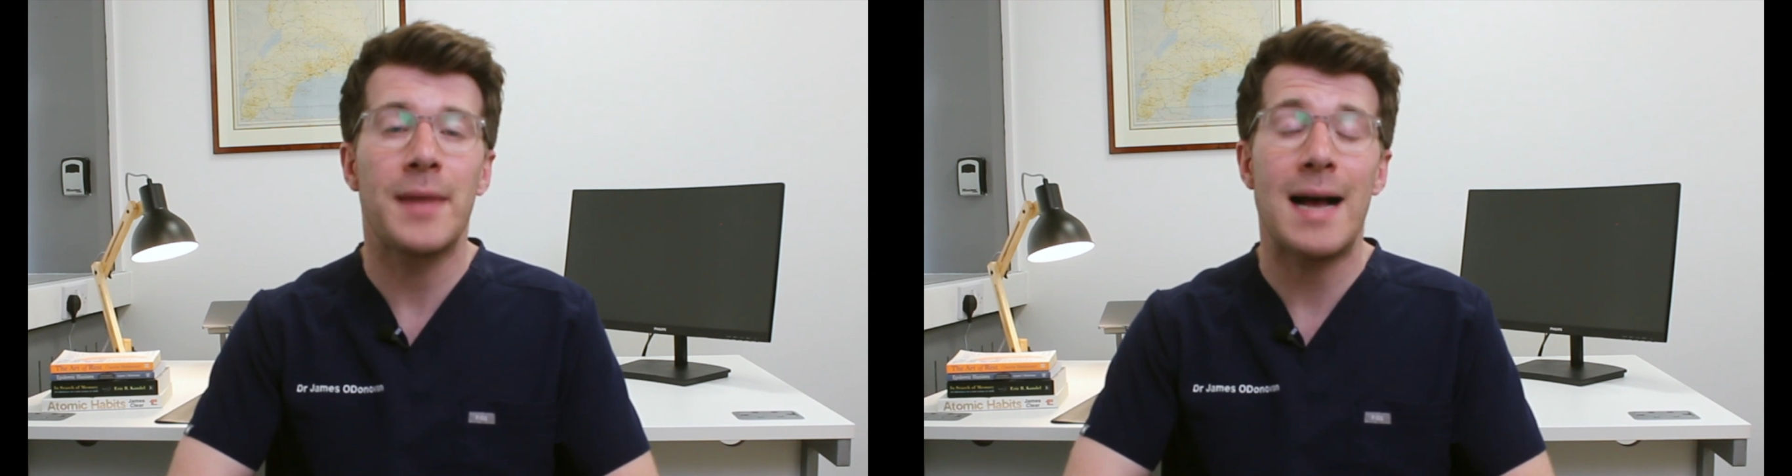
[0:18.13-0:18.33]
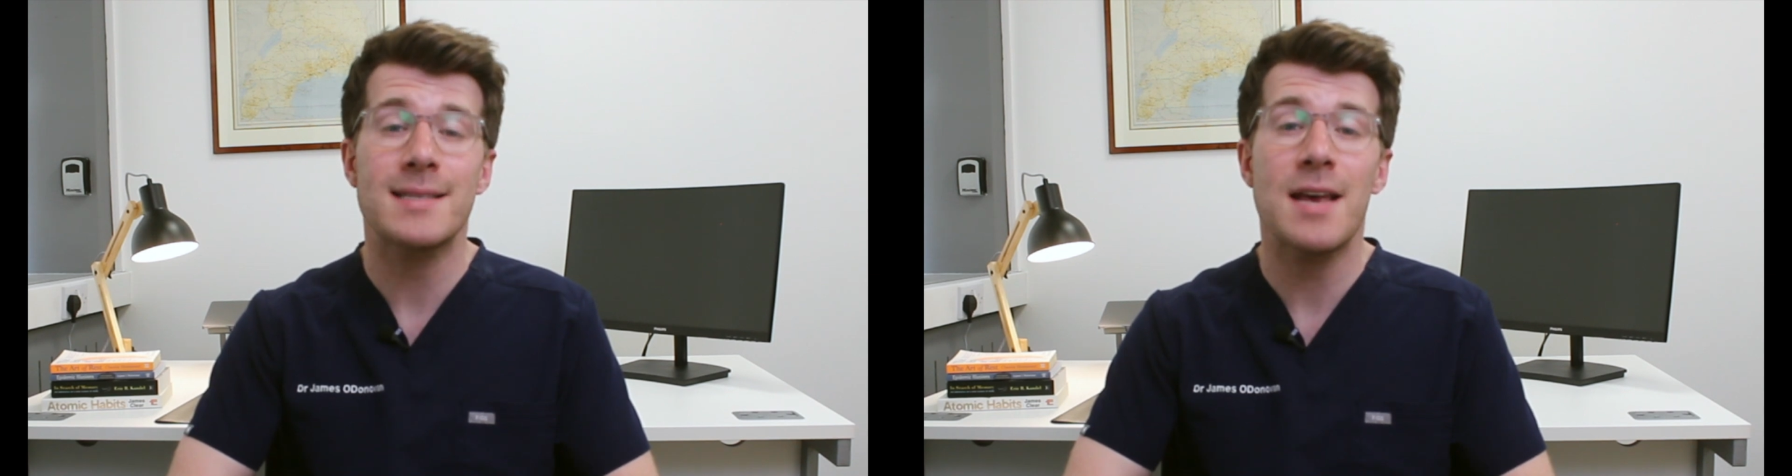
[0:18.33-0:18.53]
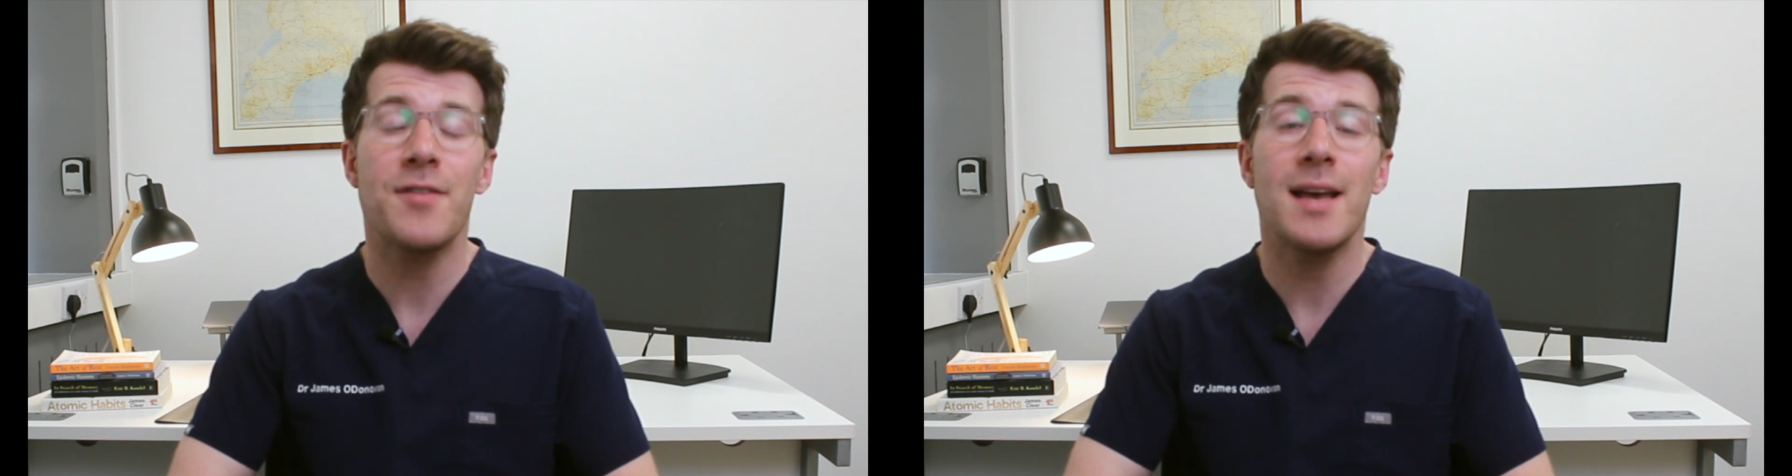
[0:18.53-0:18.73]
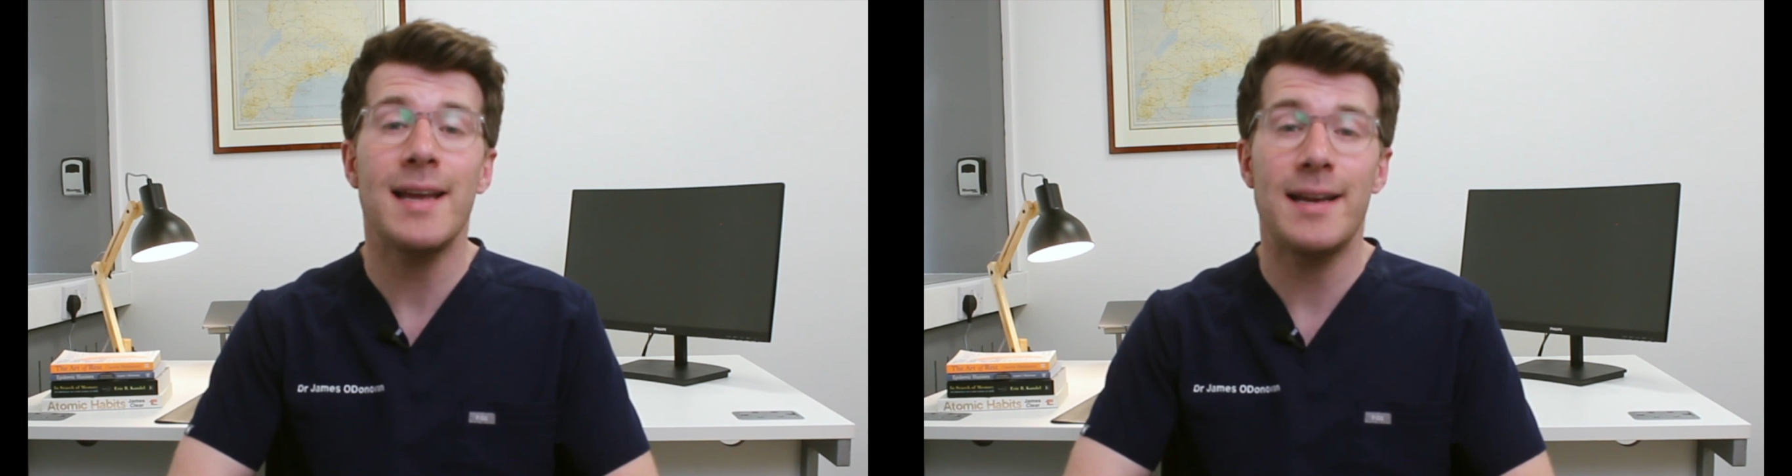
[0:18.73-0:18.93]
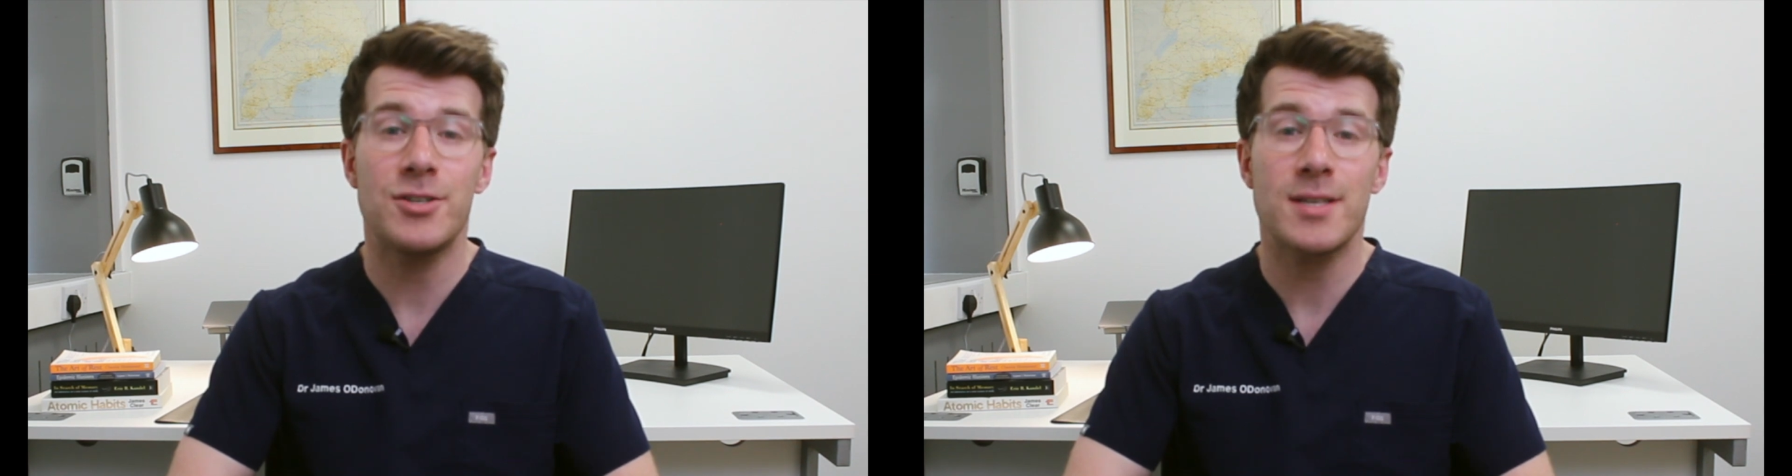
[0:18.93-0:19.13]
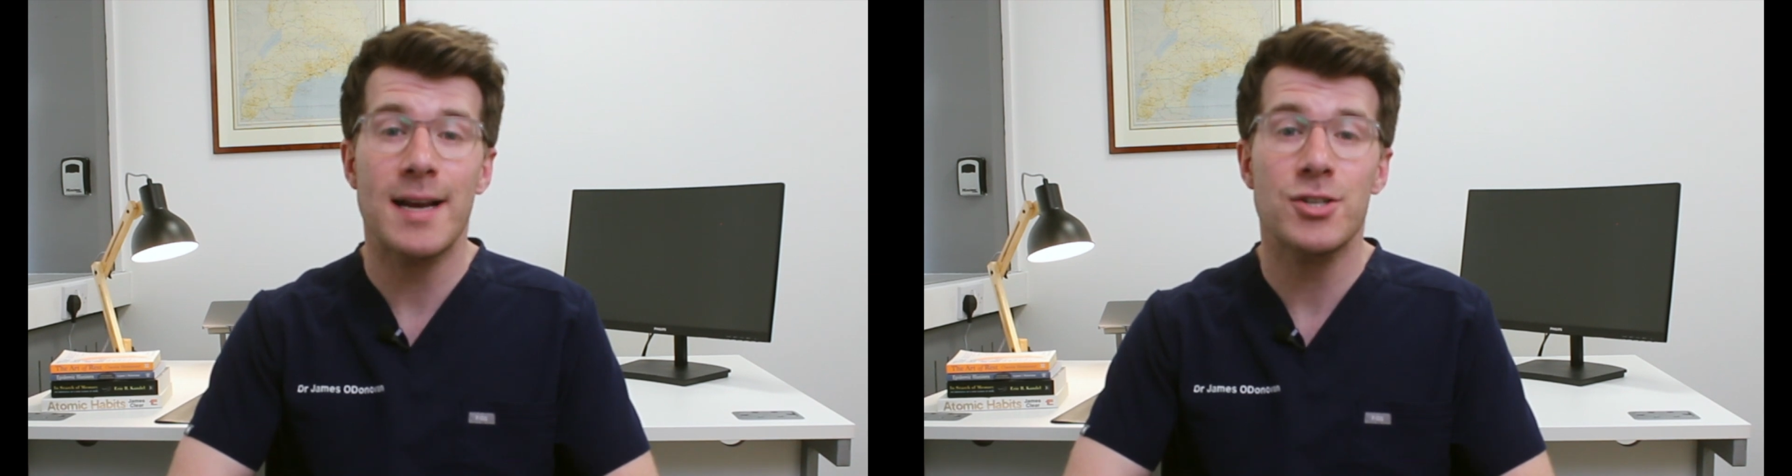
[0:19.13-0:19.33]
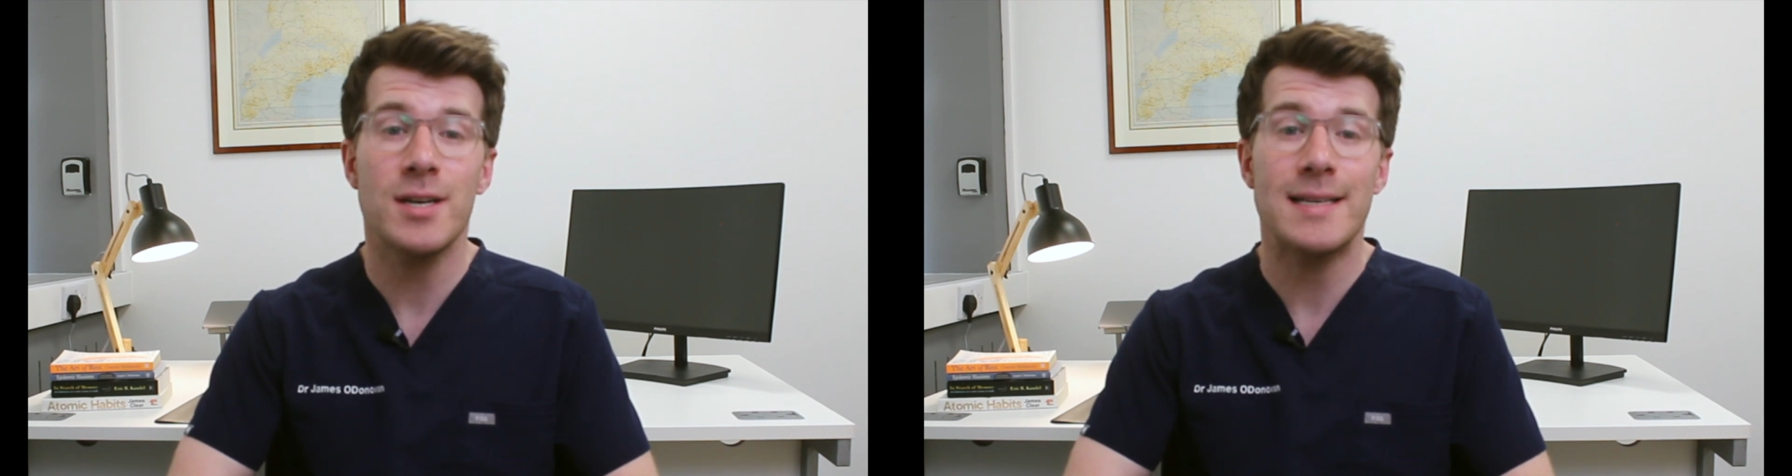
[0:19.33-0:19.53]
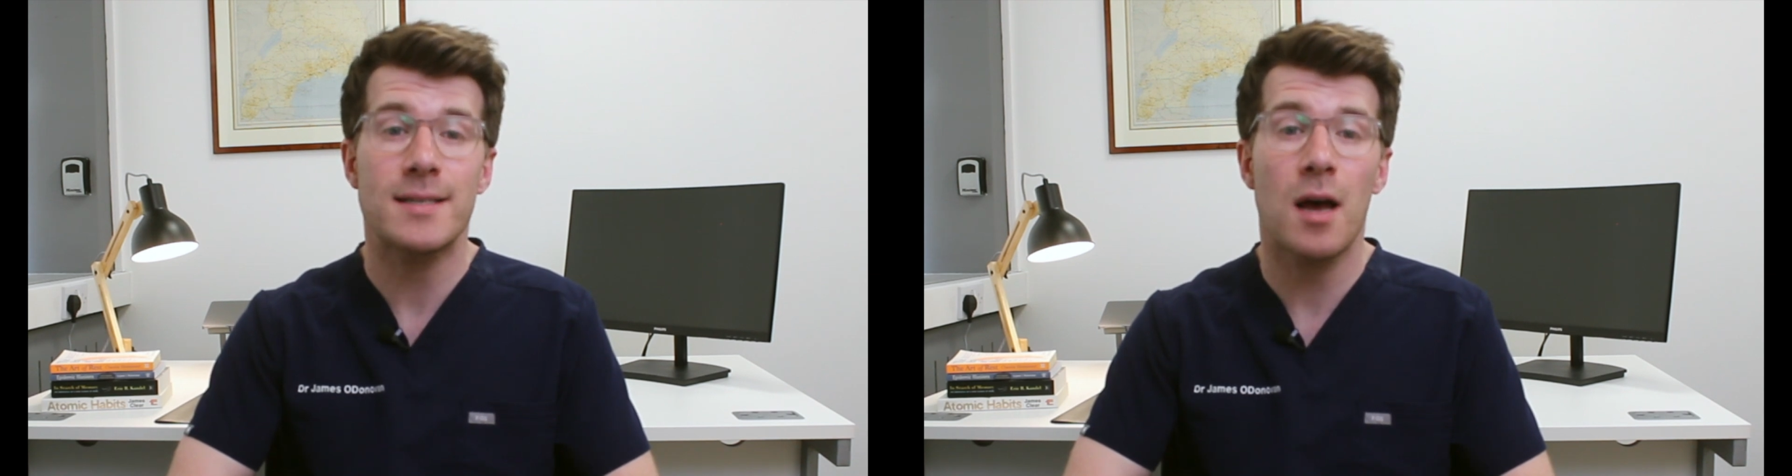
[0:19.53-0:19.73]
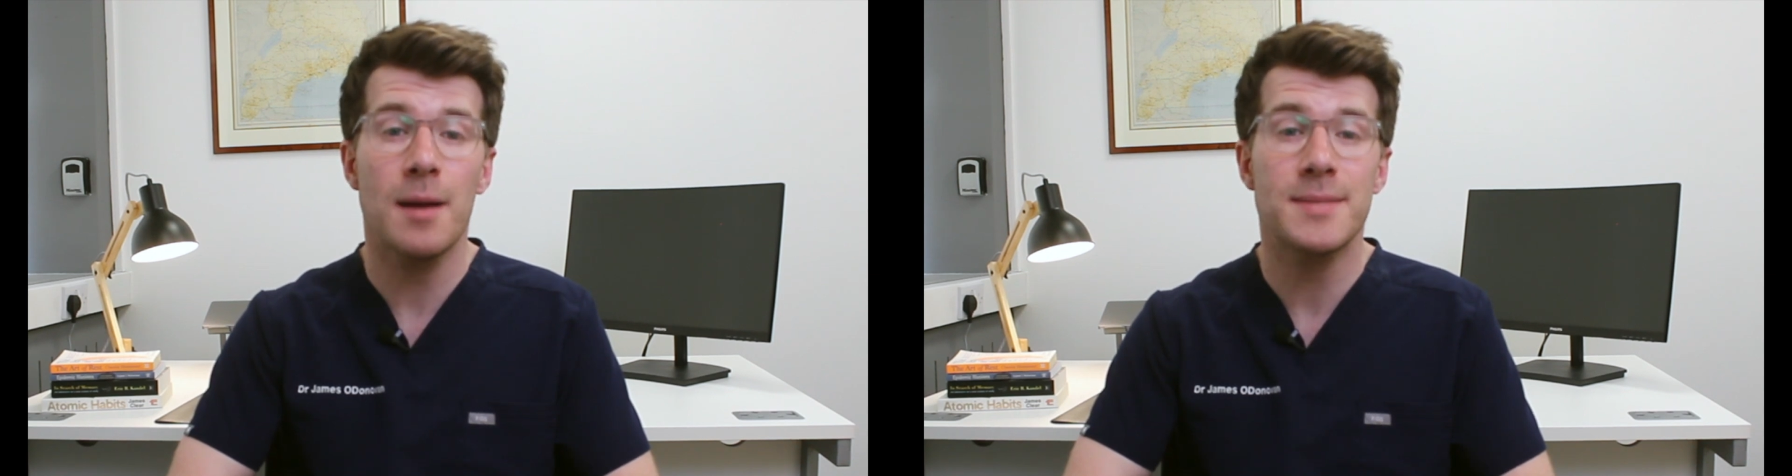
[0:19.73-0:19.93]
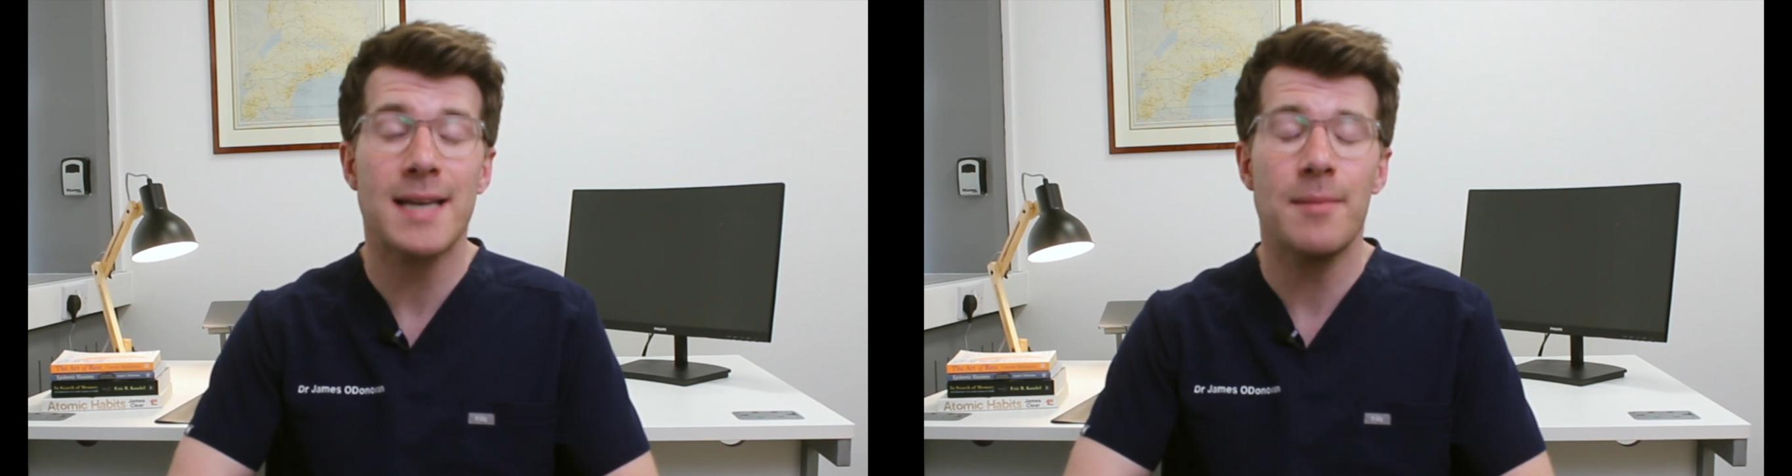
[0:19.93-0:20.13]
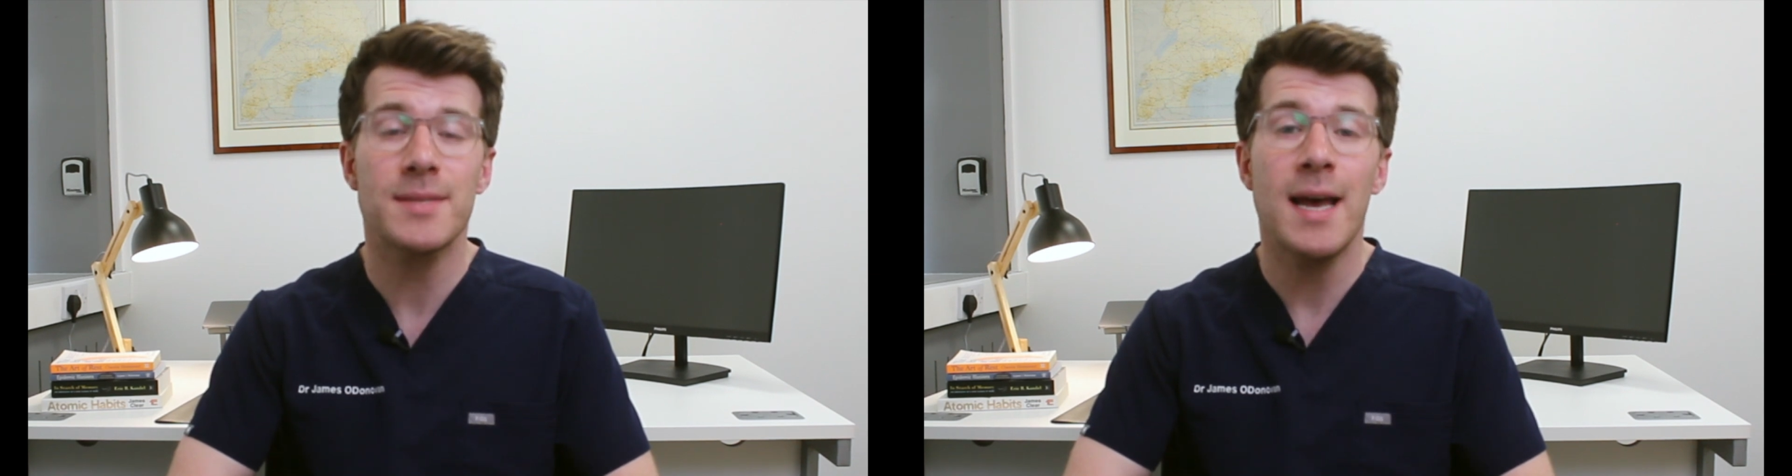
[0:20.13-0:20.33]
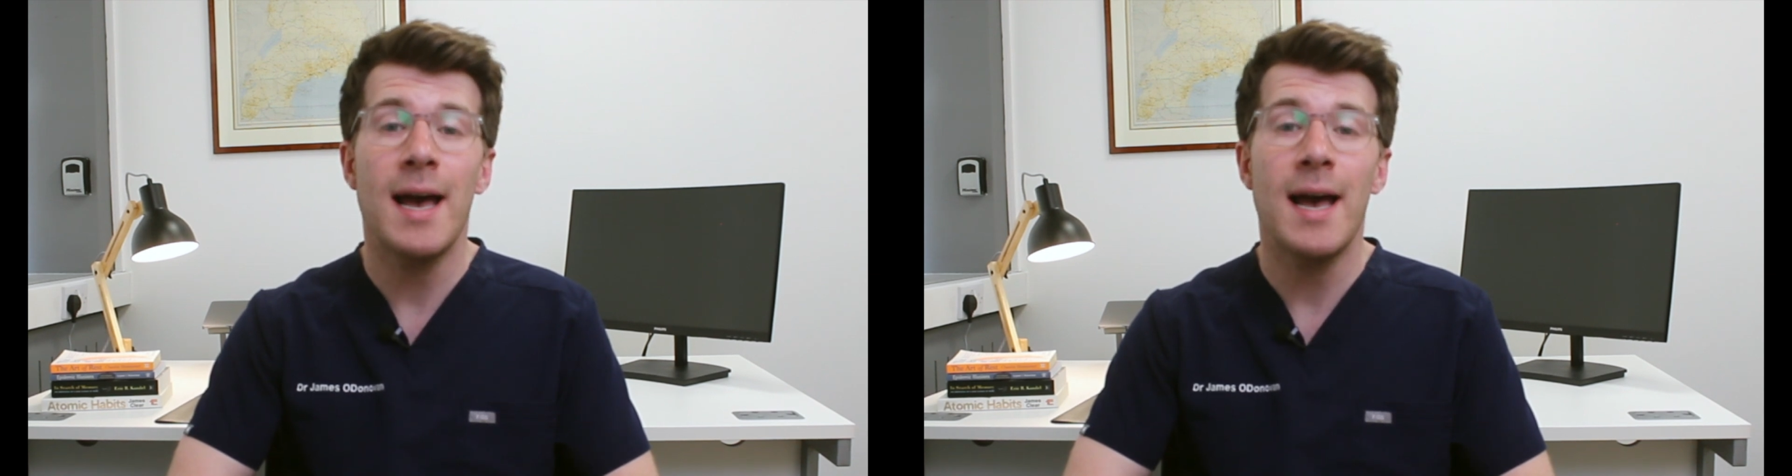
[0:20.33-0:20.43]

As ever, each section is timestamped,